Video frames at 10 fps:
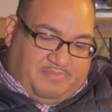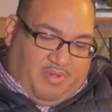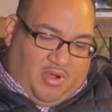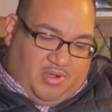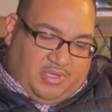
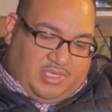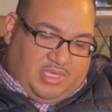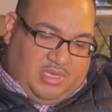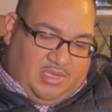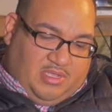
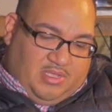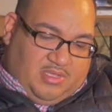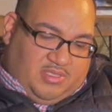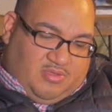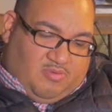parts,
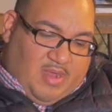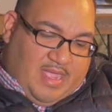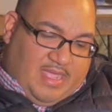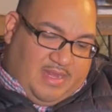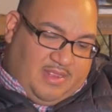the
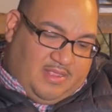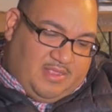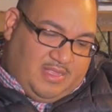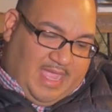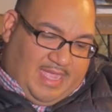red
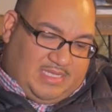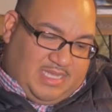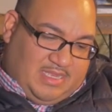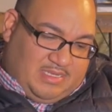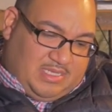
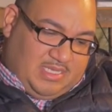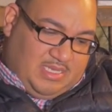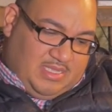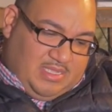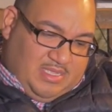accents,
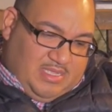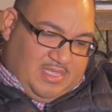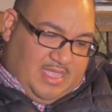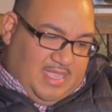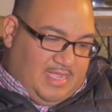
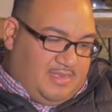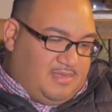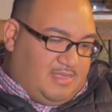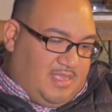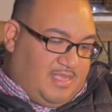
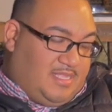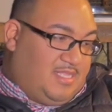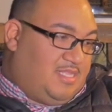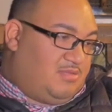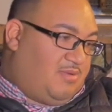and I think
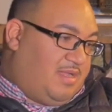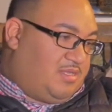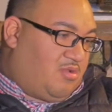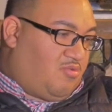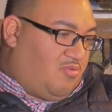these rods
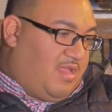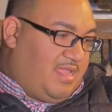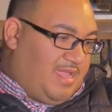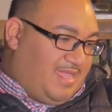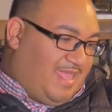are
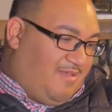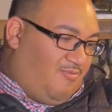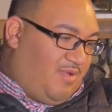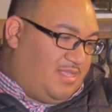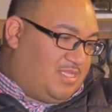great. I can't
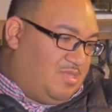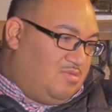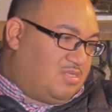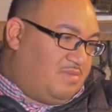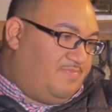wait to
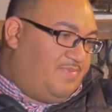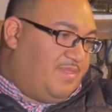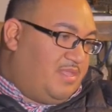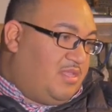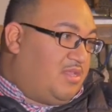use them.
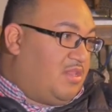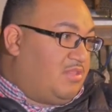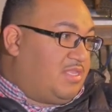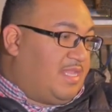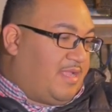Another
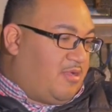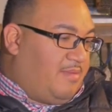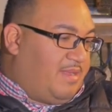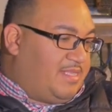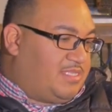thing that caught
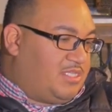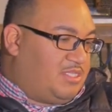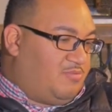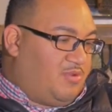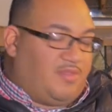my
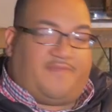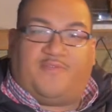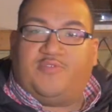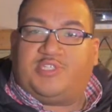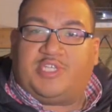attention were the
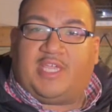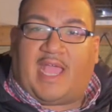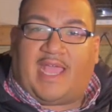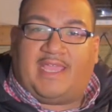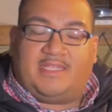Fuji
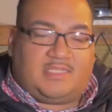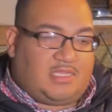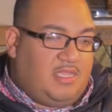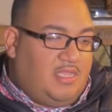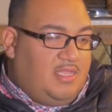guides,
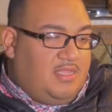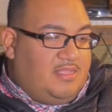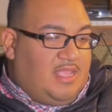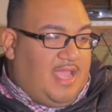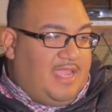
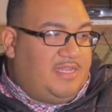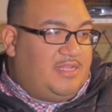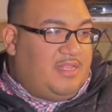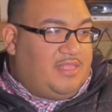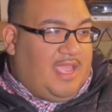the
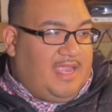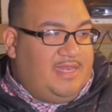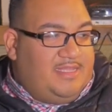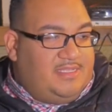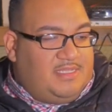
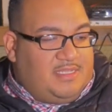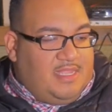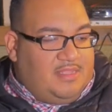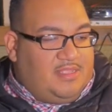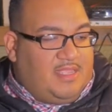eyelids,
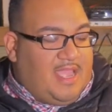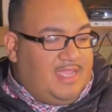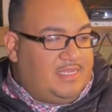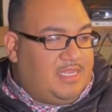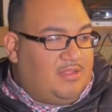the
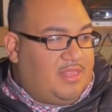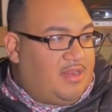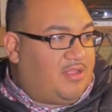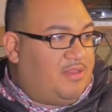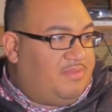guides here that
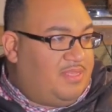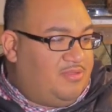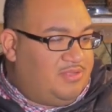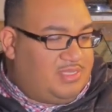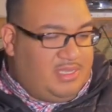are going to be
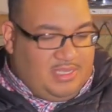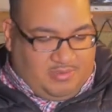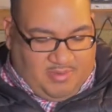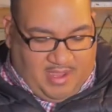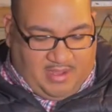used in
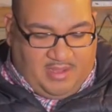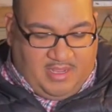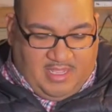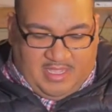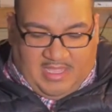this rod.
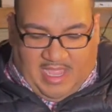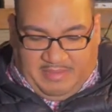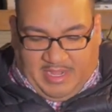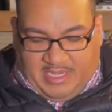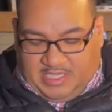I
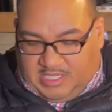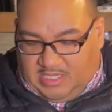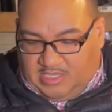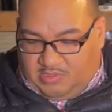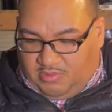mean, I just think
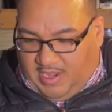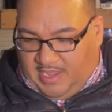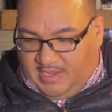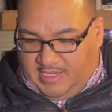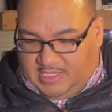this
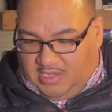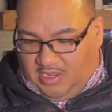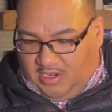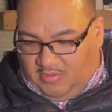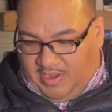rod is an
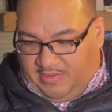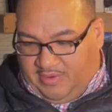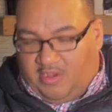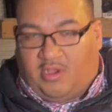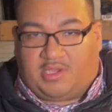all-around
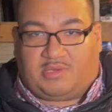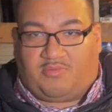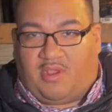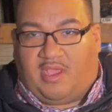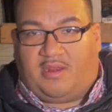awesome
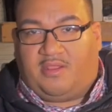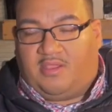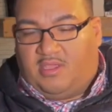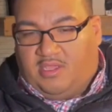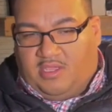rod.
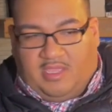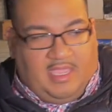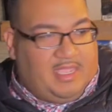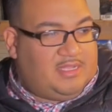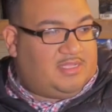
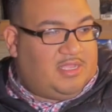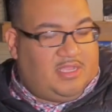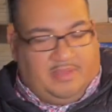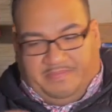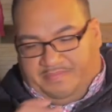And
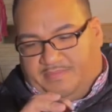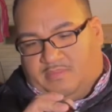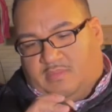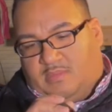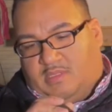
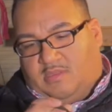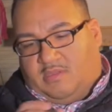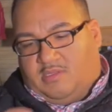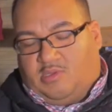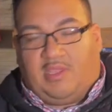
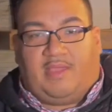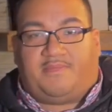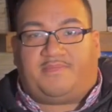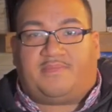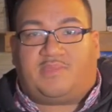so yeah,
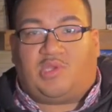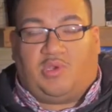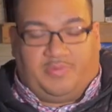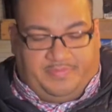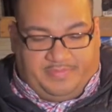
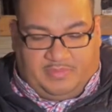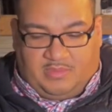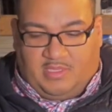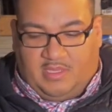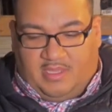so
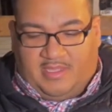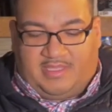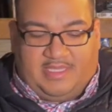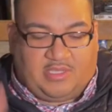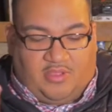
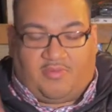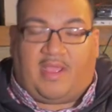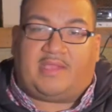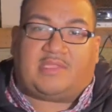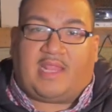these are the
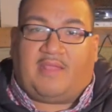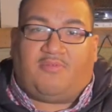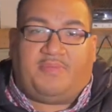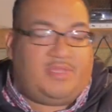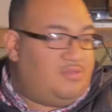rods that I will
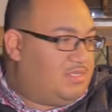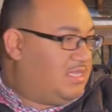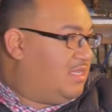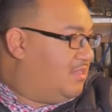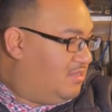be
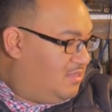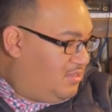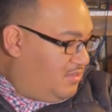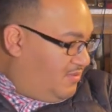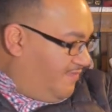using
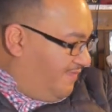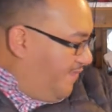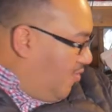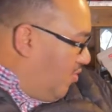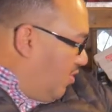
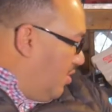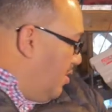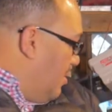for